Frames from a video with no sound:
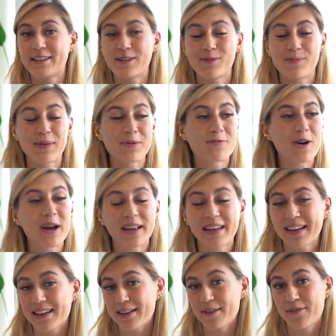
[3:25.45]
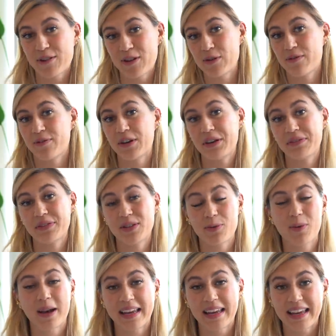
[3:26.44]
She's been working in the field for over
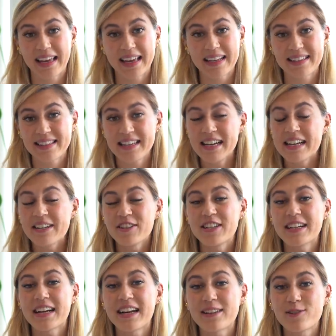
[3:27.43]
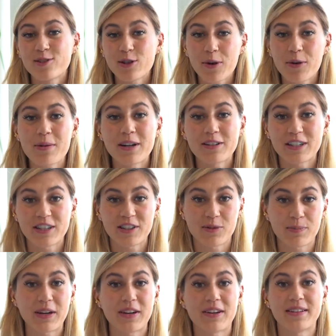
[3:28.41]
twenty years. She has so much
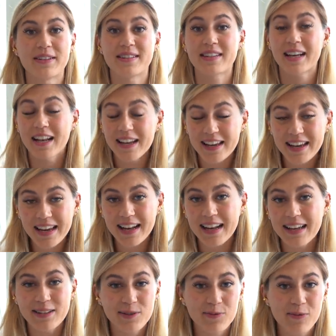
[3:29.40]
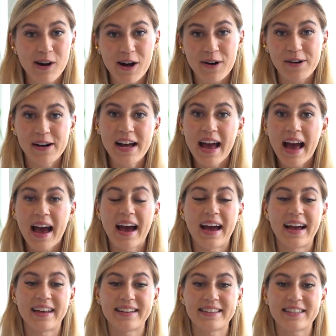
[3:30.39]
experience clinically as well,
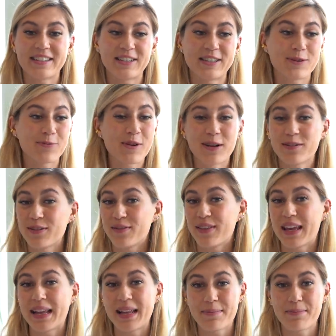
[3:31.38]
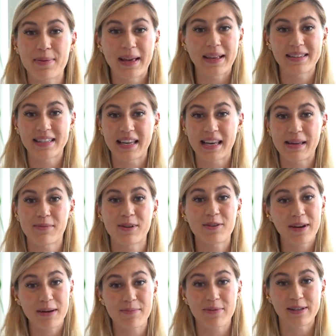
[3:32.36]
and she's worked with the Olympic team, the
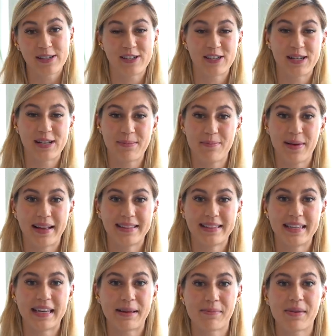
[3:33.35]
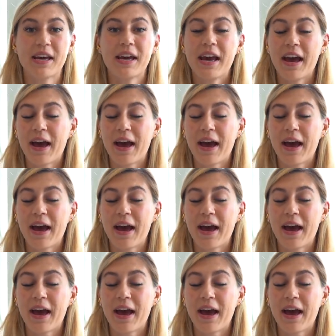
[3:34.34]
Great British Olympic team.